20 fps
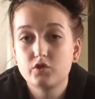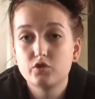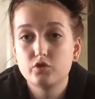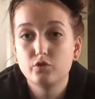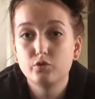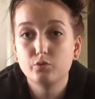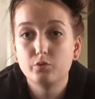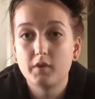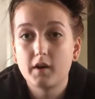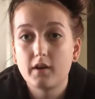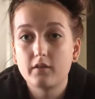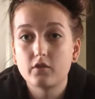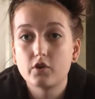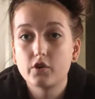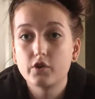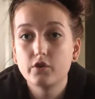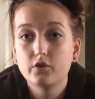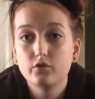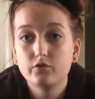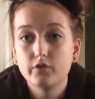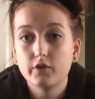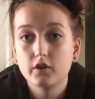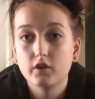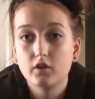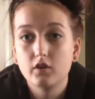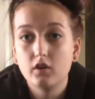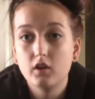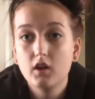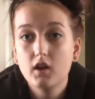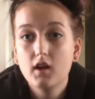to whatever you
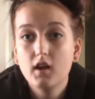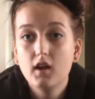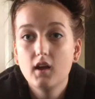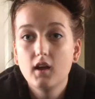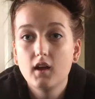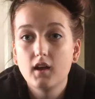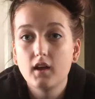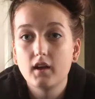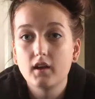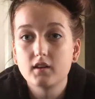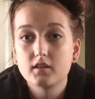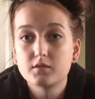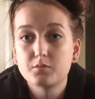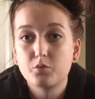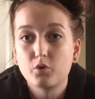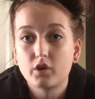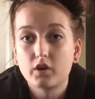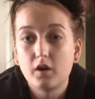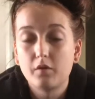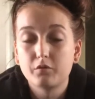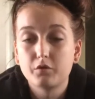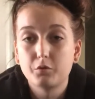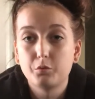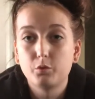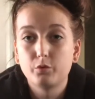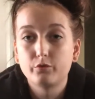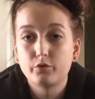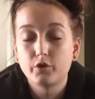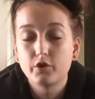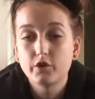feel is more
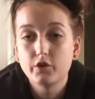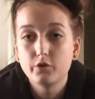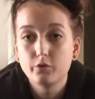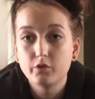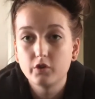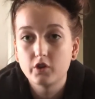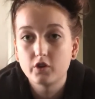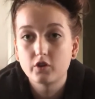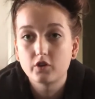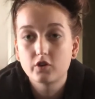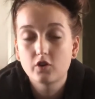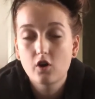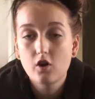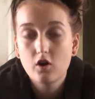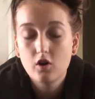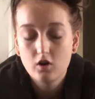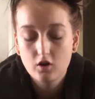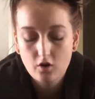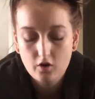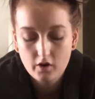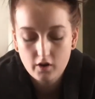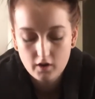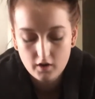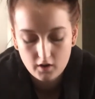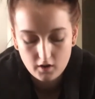comfortable for you and your dog.